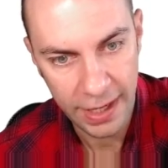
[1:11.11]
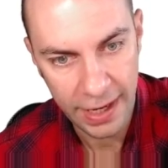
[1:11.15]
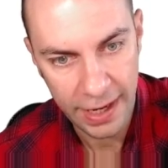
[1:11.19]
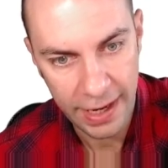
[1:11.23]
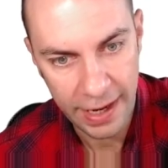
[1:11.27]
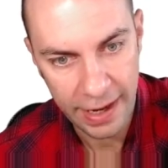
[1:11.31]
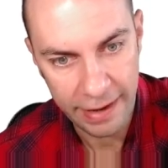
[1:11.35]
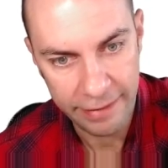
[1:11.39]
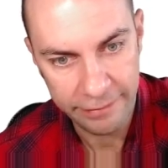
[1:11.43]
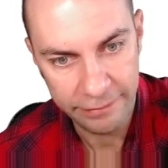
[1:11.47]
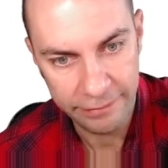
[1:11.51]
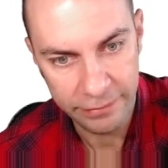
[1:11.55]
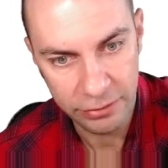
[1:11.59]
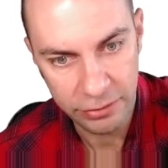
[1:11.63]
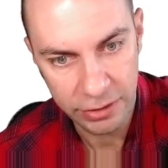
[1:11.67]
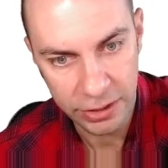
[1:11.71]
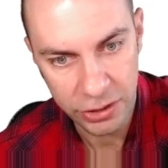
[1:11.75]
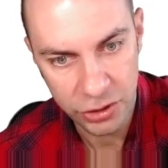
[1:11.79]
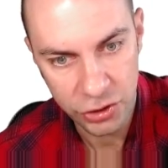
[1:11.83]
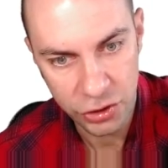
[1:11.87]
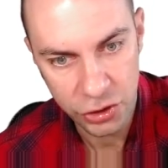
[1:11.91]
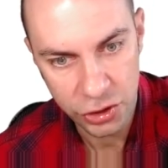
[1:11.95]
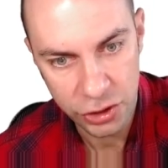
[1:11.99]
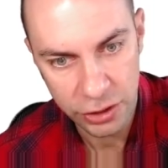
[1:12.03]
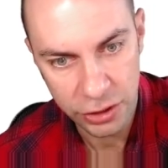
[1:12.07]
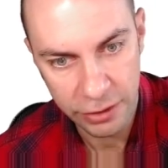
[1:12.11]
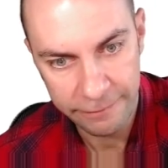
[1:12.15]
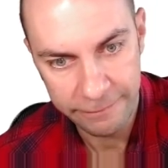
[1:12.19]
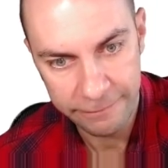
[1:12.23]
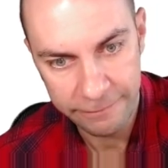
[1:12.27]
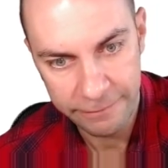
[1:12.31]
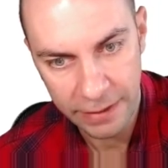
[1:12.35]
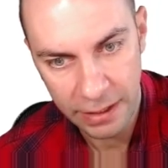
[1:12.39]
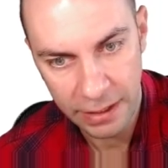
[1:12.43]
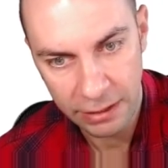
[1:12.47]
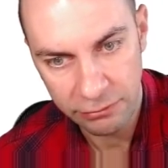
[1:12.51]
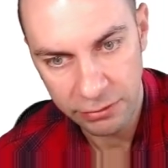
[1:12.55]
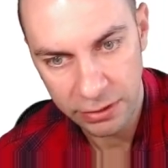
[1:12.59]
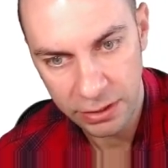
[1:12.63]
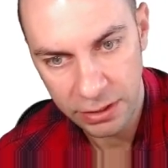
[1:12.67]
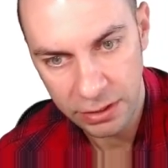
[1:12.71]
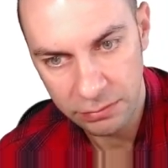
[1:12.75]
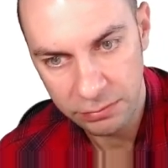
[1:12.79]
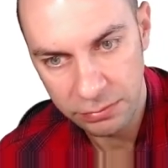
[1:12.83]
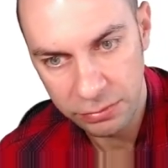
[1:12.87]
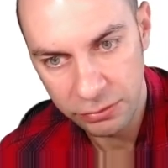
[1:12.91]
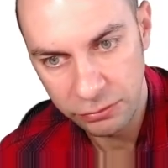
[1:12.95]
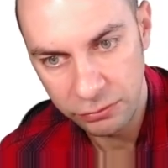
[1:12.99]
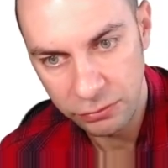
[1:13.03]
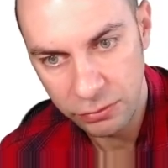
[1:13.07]
average
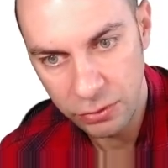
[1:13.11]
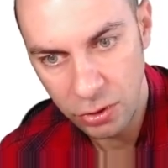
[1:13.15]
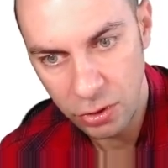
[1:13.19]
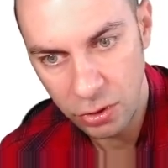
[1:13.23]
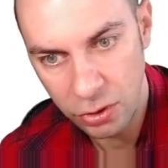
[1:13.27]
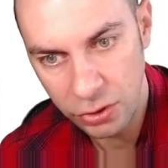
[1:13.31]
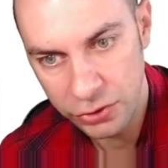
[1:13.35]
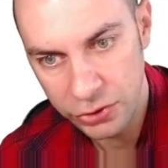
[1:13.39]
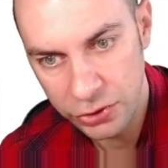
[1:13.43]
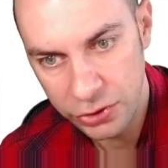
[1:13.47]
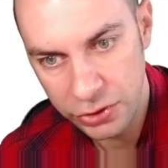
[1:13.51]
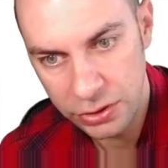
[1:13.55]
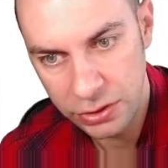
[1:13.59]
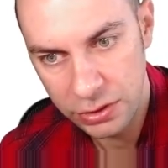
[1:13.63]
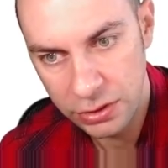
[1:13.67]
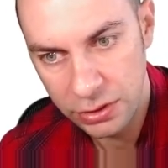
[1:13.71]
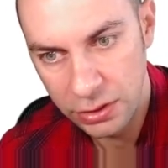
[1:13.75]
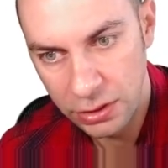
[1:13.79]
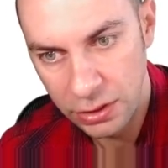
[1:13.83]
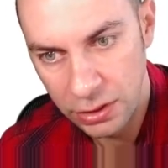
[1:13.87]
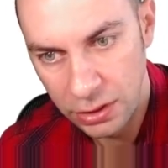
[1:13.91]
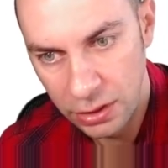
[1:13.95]
variable cost,